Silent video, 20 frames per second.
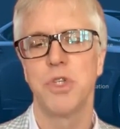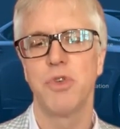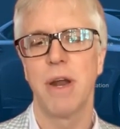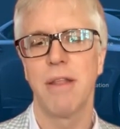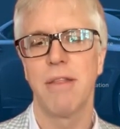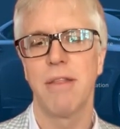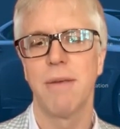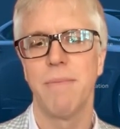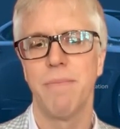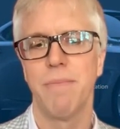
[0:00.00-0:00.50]

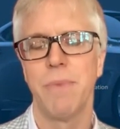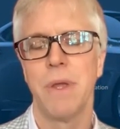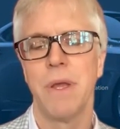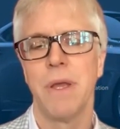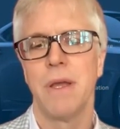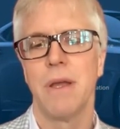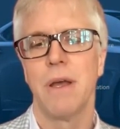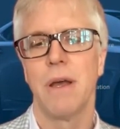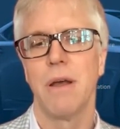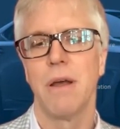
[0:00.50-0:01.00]
strengthen
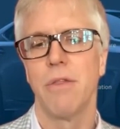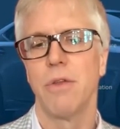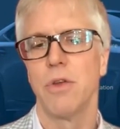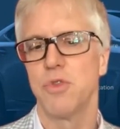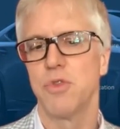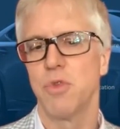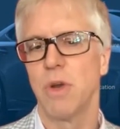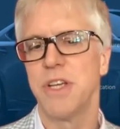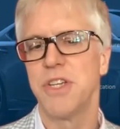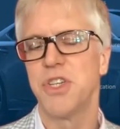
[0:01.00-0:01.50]
uh,
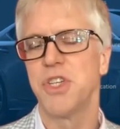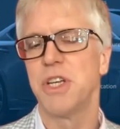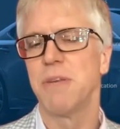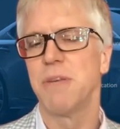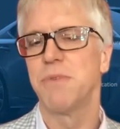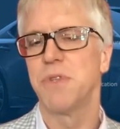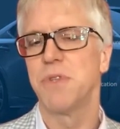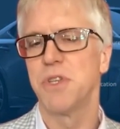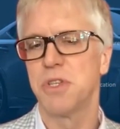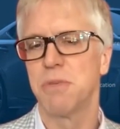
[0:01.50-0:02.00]
those
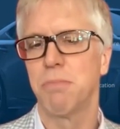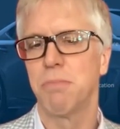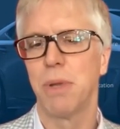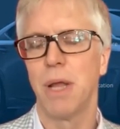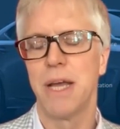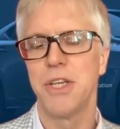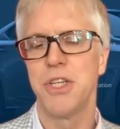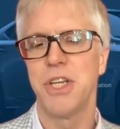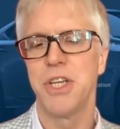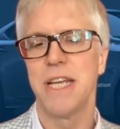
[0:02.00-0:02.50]
relationships, the
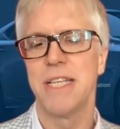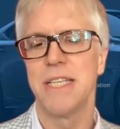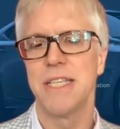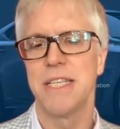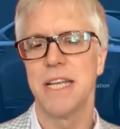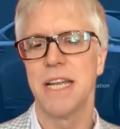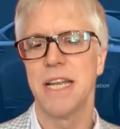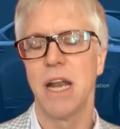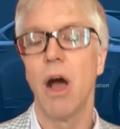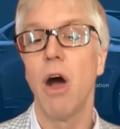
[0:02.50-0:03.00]
supply
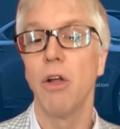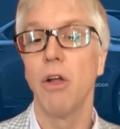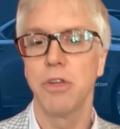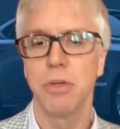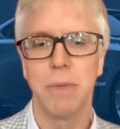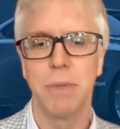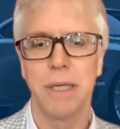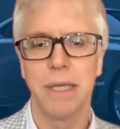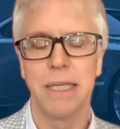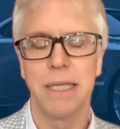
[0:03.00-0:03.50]
chains, and
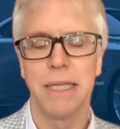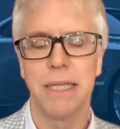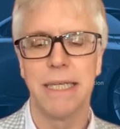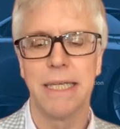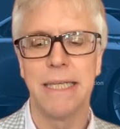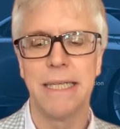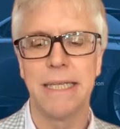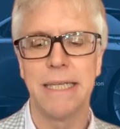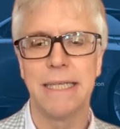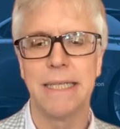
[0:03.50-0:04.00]

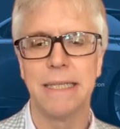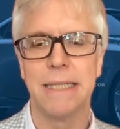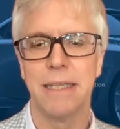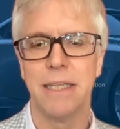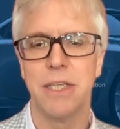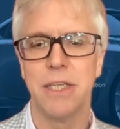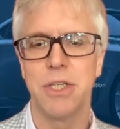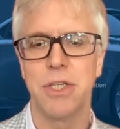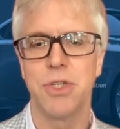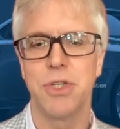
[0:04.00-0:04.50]
ultimately uh,
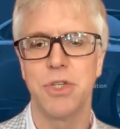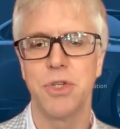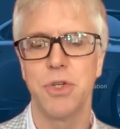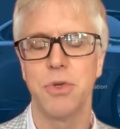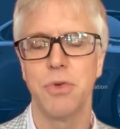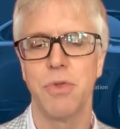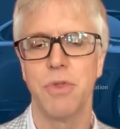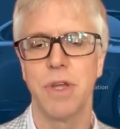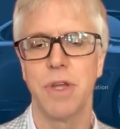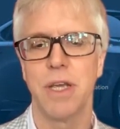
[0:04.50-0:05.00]
lead
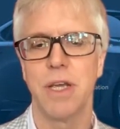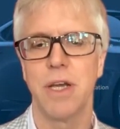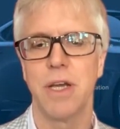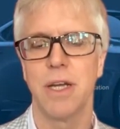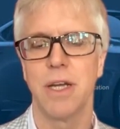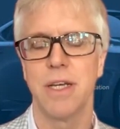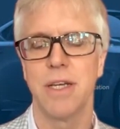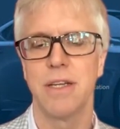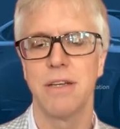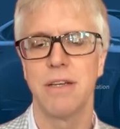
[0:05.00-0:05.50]
to the
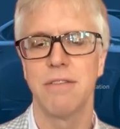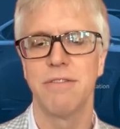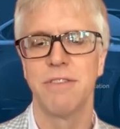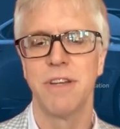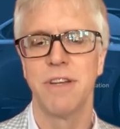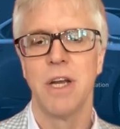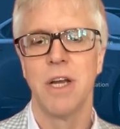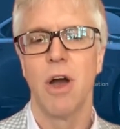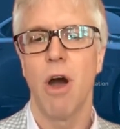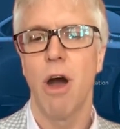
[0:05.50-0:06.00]
kind of
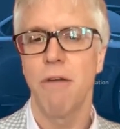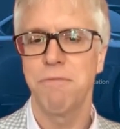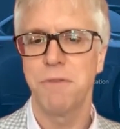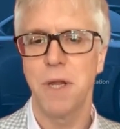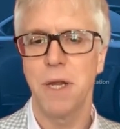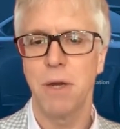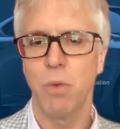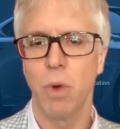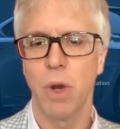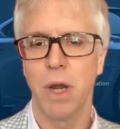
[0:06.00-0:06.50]

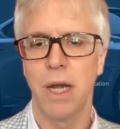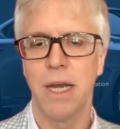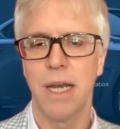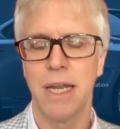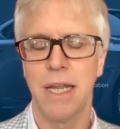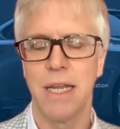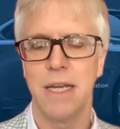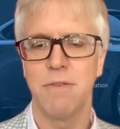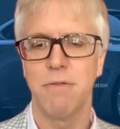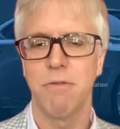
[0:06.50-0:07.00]
offtake we're going to
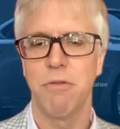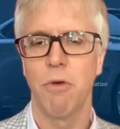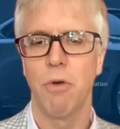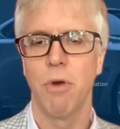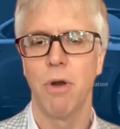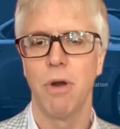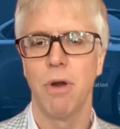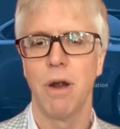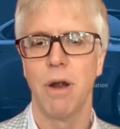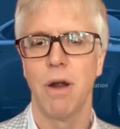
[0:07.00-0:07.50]
need
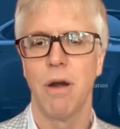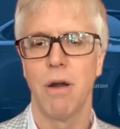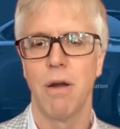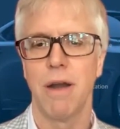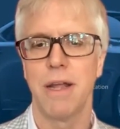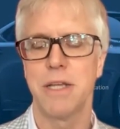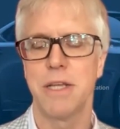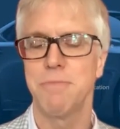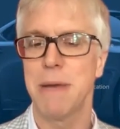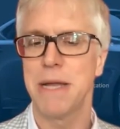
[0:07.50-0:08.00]
for
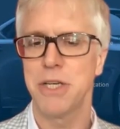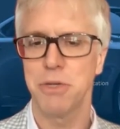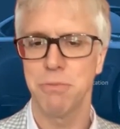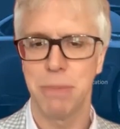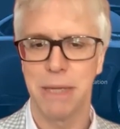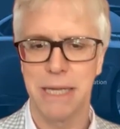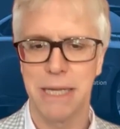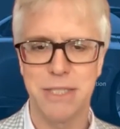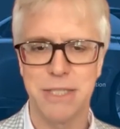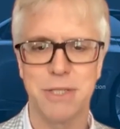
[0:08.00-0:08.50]
our expansion
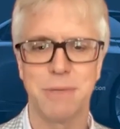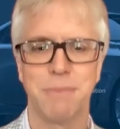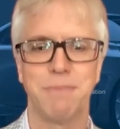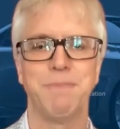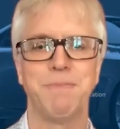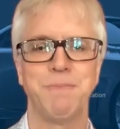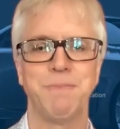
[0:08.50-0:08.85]
plans.